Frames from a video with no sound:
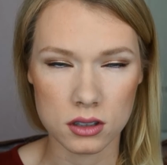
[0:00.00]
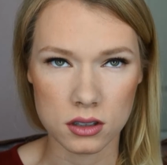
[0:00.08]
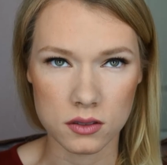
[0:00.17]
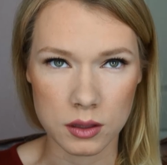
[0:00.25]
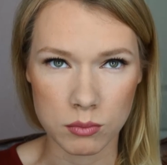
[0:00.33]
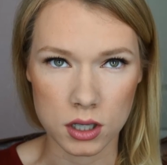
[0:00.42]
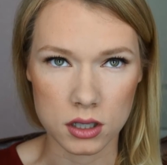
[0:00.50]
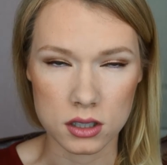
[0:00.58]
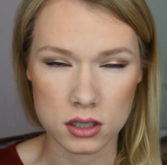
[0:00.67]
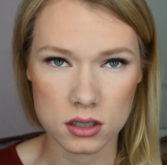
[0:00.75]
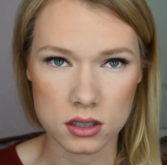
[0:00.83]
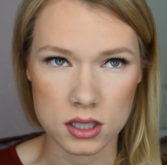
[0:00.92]
November,
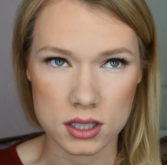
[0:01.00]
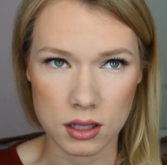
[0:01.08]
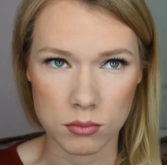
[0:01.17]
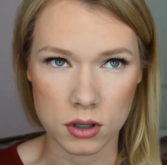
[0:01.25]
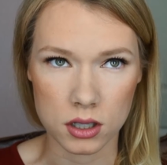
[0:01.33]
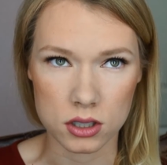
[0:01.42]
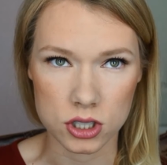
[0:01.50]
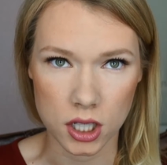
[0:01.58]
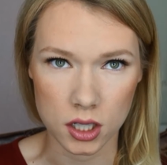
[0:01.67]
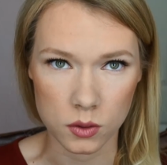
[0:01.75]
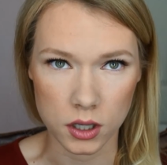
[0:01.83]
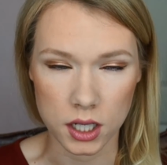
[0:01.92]
December,
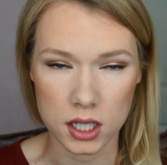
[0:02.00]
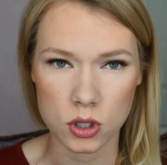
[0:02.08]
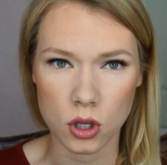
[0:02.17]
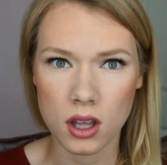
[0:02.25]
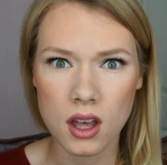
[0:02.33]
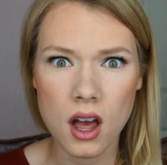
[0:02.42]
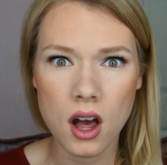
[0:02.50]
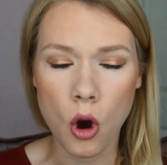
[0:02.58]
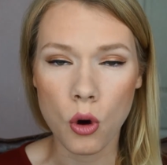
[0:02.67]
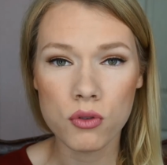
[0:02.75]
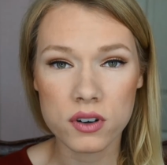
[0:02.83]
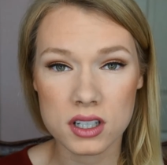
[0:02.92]
January. It's
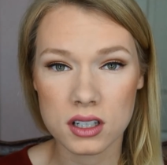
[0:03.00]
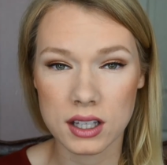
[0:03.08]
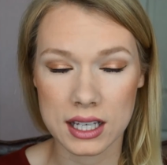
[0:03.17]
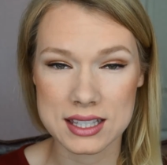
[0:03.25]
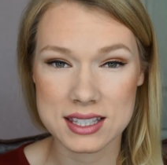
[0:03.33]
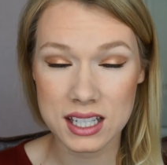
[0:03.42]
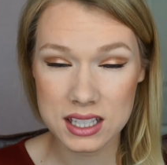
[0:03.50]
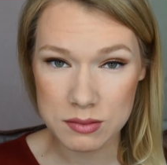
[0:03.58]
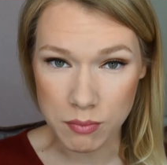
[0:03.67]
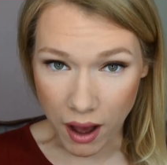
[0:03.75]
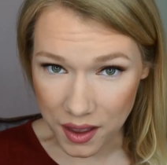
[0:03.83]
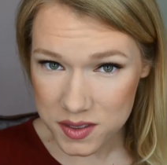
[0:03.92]
over like 6
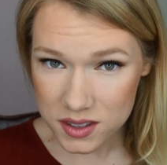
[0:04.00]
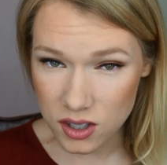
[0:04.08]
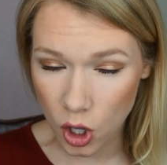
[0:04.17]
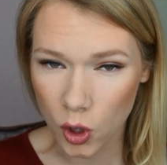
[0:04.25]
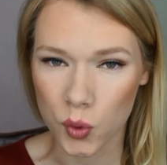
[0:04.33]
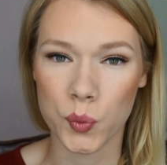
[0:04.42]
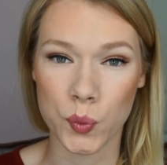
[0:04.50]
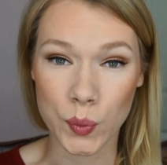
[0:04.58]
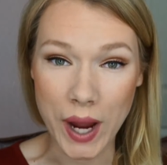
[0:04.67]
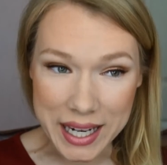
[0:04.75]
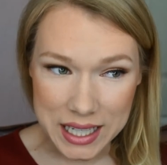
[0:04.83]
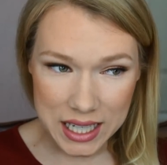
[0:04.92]
months
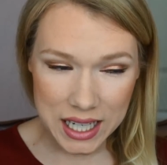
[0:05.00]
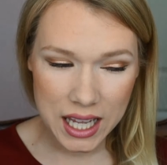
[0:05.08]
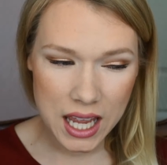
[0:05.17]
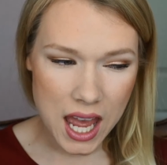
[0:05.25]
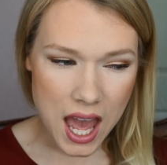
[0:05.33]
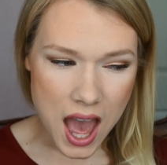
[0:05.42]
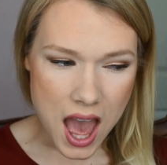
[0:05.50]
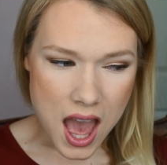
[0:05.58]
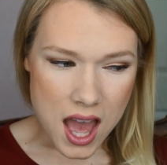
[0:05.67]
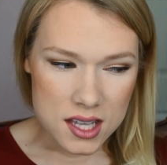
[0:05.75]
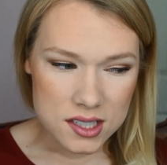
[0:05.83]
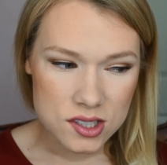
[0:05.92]
already.
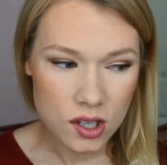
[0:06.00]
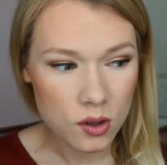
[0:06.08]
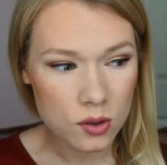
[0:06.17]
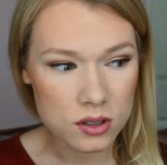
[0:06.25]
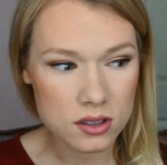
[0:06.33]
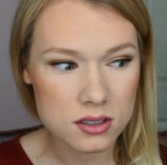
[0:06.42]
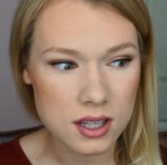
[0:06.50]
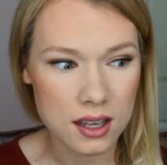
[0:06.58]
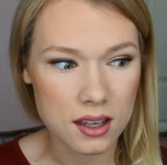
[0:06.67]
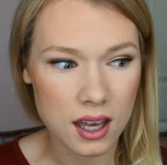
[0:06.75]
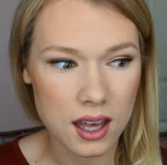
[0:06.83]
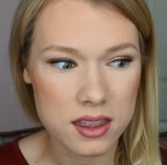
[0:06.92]
So there's
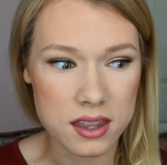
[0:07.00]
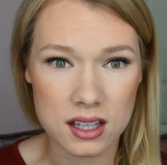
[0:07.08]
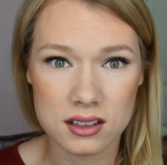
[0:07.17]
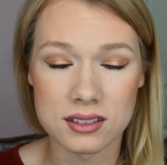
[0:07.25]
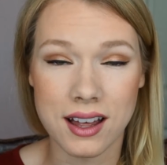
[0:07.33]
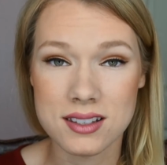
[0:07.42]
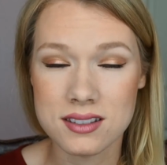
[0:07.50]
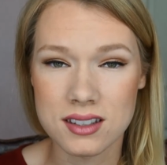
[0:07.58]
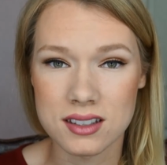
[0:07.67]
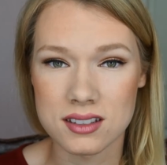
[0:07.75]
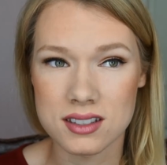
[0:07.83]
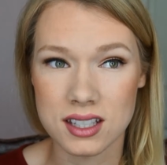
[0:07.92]
like, I think less
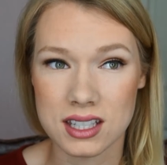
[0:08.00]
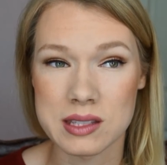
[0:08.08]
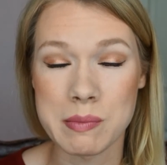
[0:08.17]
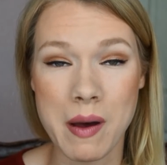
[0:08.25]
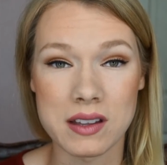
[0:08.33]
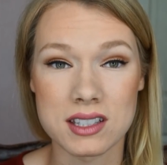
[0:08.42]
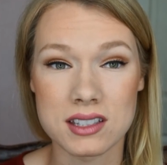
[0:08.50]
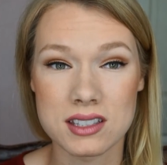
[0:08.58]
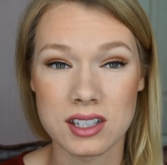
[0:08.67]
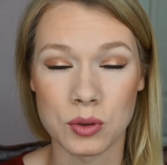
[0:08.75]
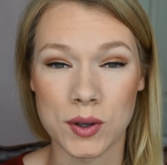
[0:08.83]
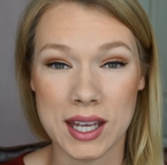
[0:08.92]
than 6 months
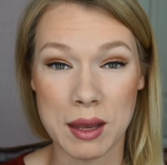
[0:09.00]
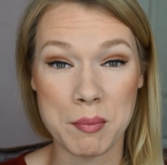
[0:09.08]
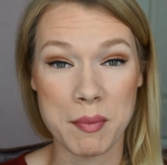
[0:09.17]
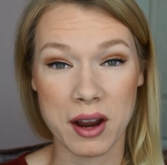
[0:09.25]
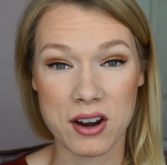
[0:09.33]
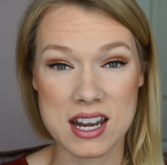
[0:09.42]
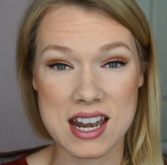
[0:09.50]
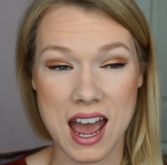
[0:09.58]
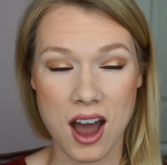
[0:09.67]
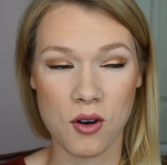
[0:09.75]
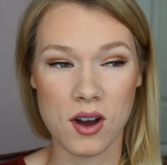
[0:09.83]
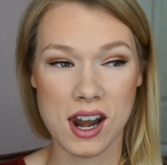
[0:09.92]
till we get married
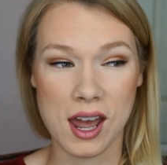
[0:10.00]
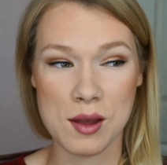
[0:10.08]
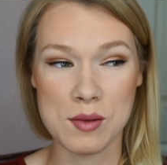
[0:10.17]
now. And